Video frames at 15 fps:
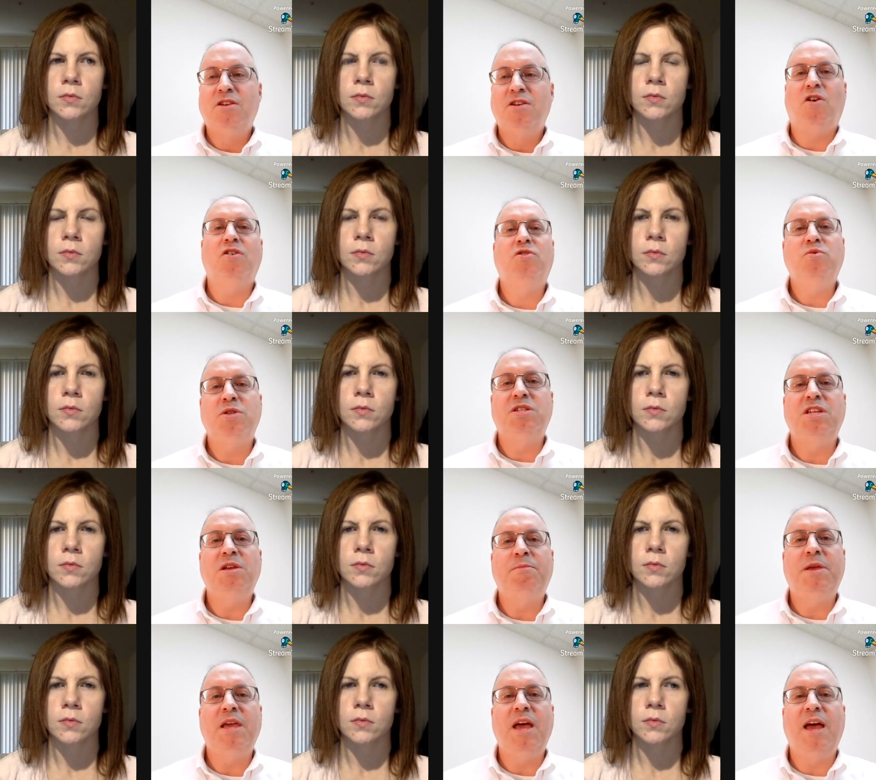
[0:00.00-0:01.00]
Speaker 1: talk to a
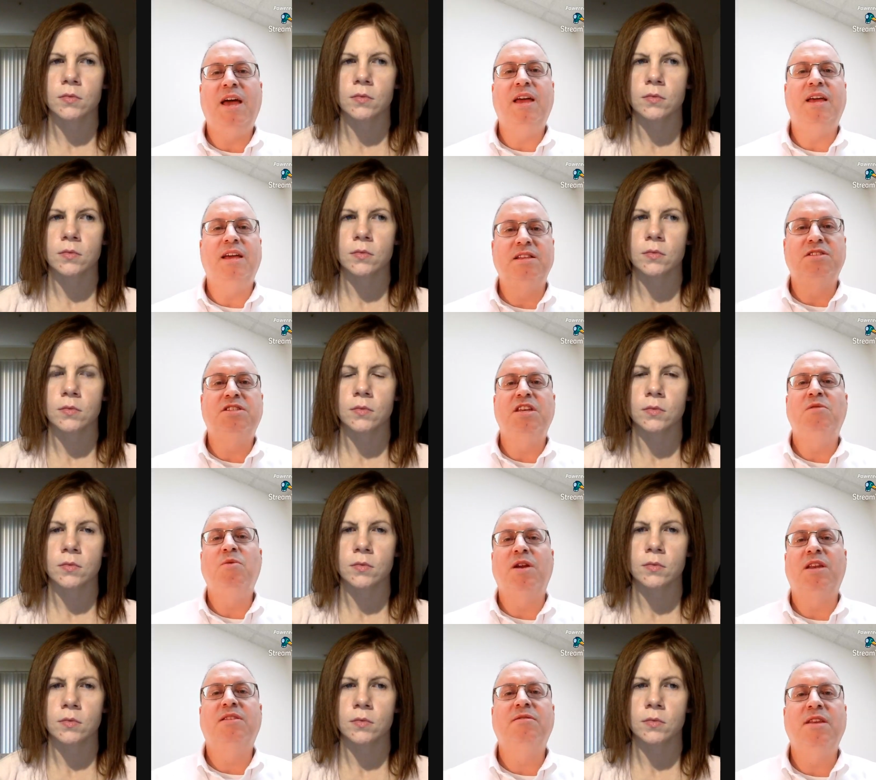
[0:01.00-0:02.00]
CPA and see
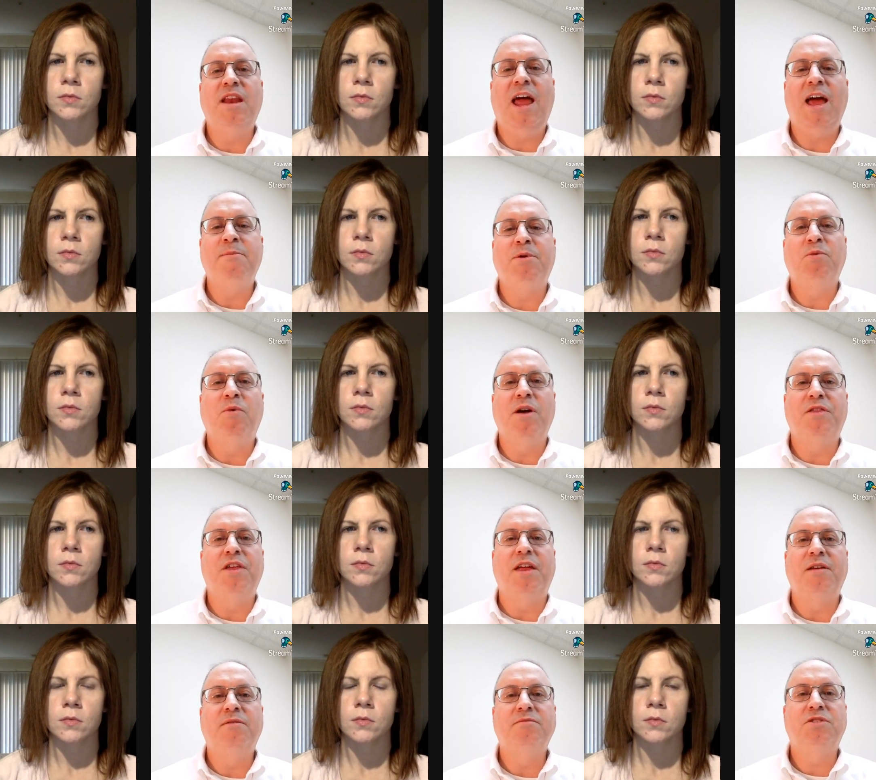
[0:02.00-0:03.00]
what can happen with
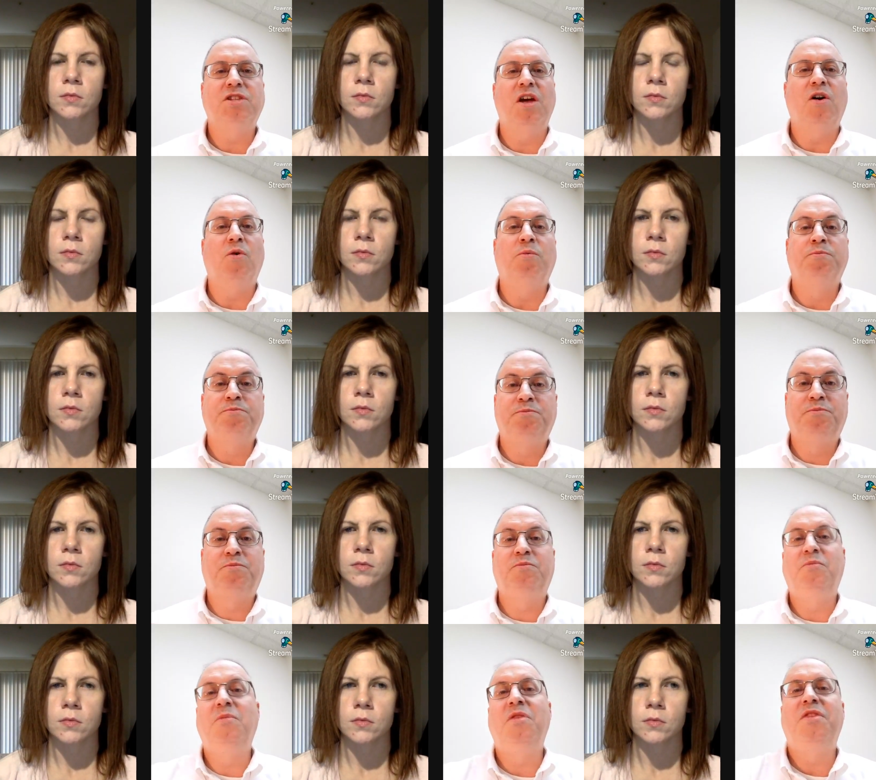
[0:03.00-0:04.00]
it. So
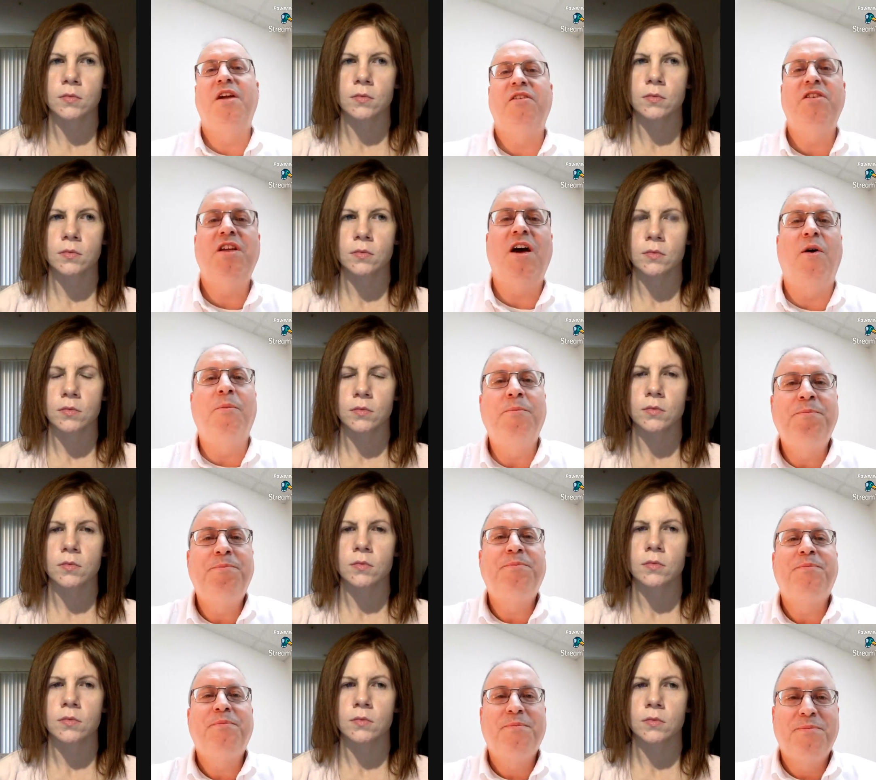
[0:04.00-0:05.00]
there you go.
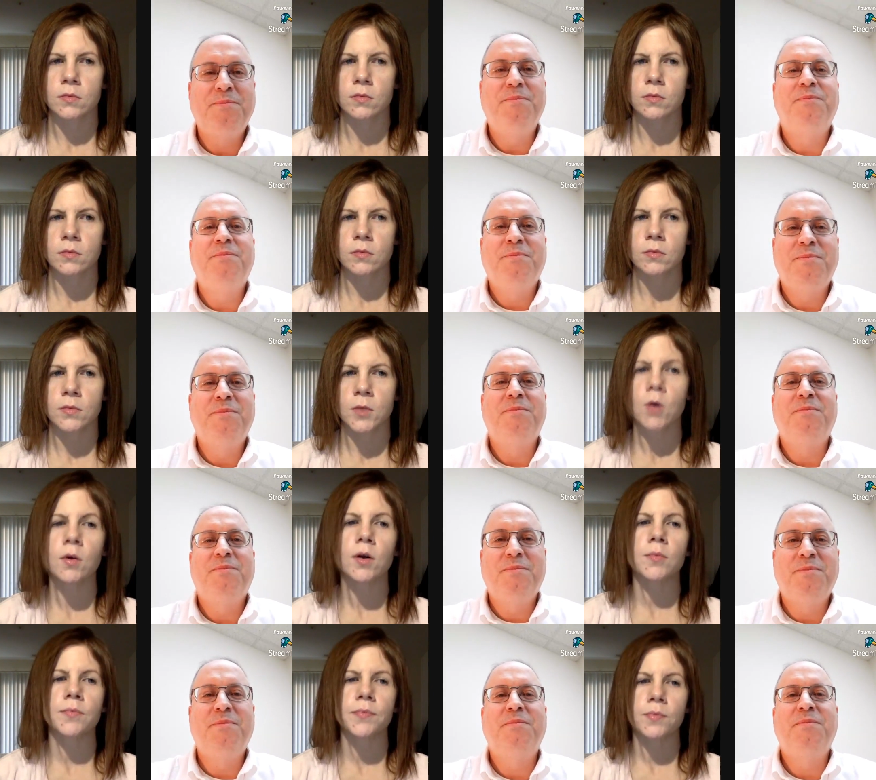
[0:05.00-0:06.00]

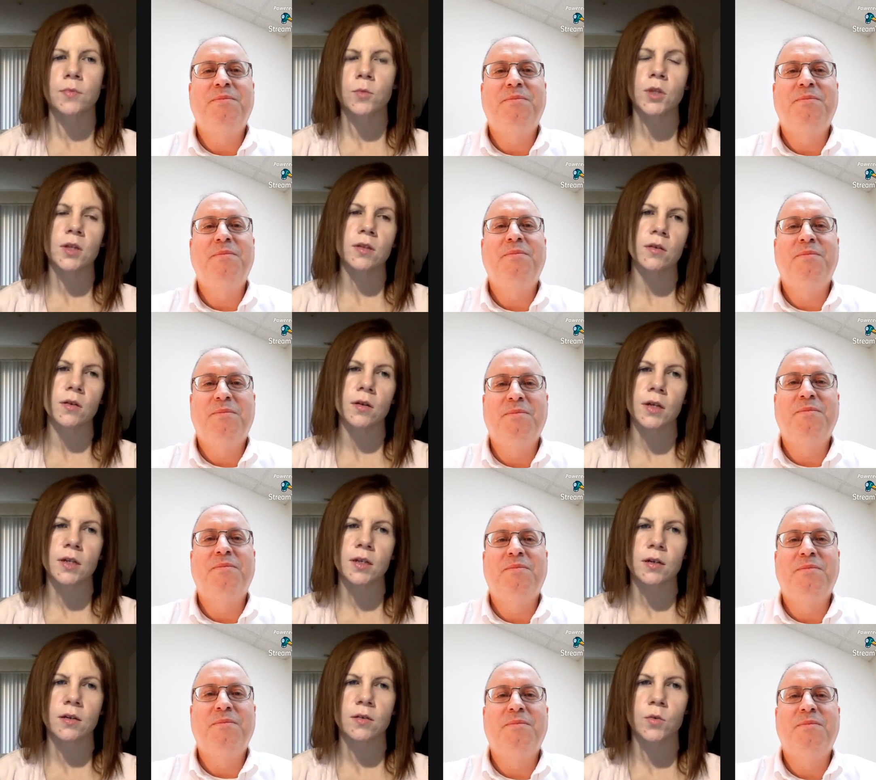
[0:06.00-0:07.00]
Speaker 2: Okay. Well, that's a good
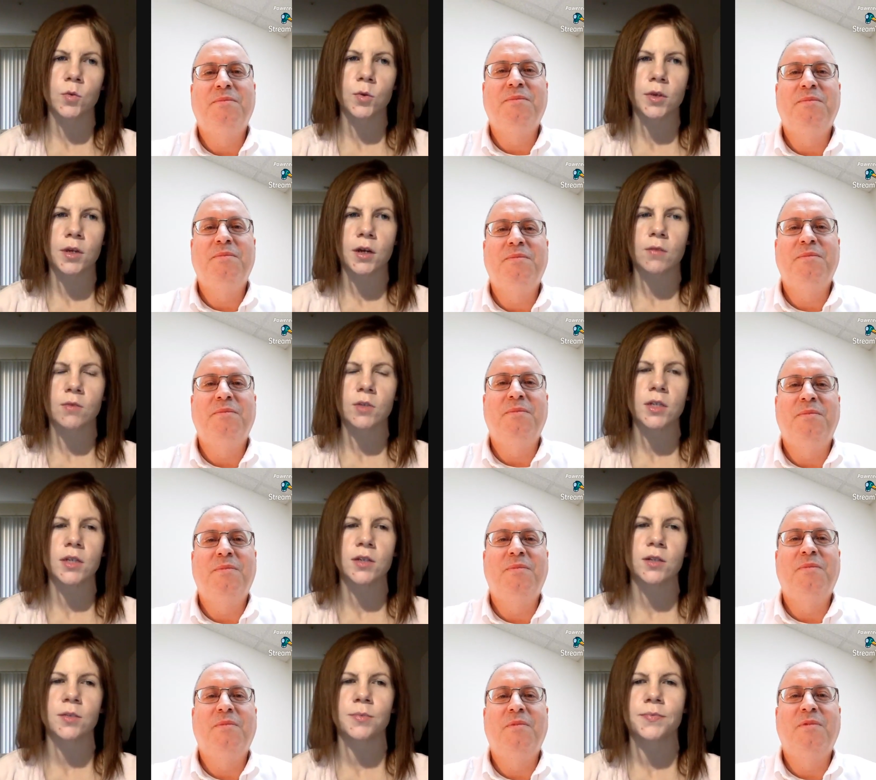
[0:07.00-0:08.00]
idea. It's worth a
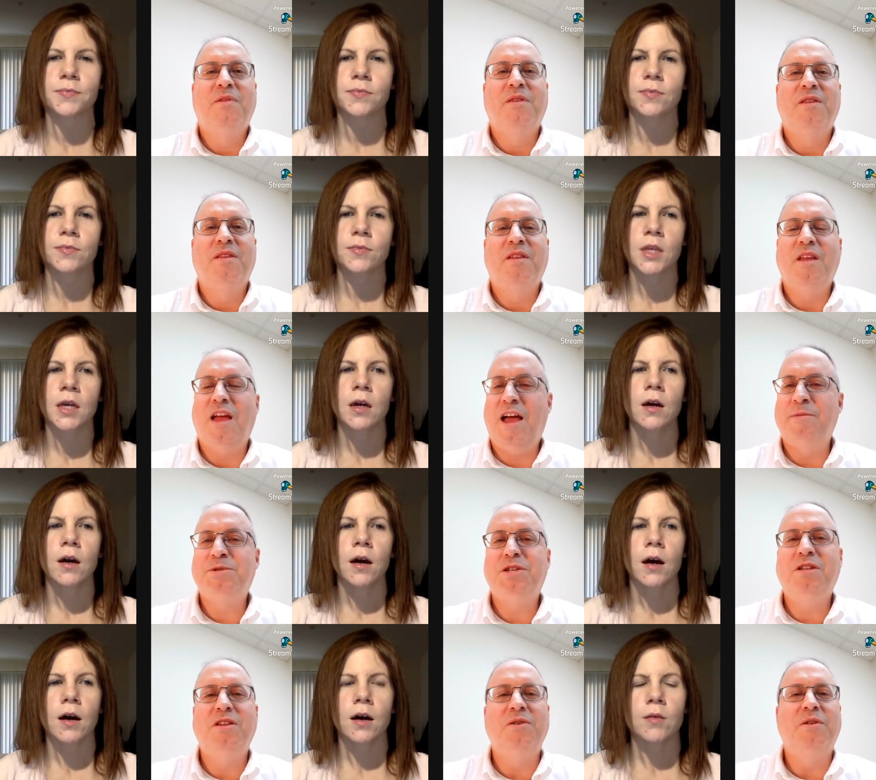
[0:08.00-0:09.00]
conversation.
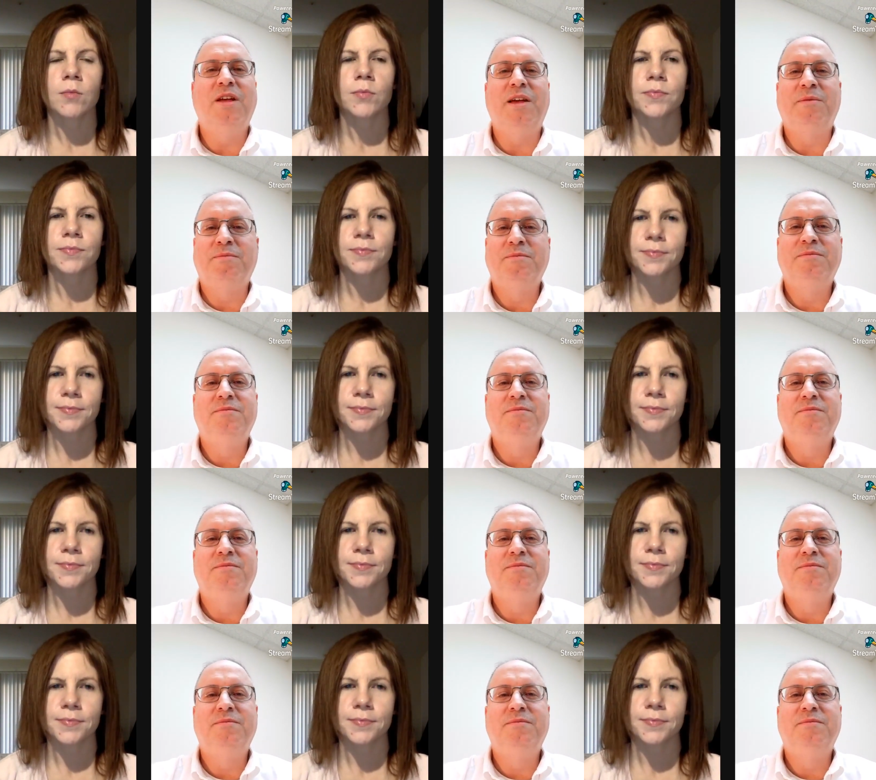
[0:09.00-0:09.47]
Absolutely.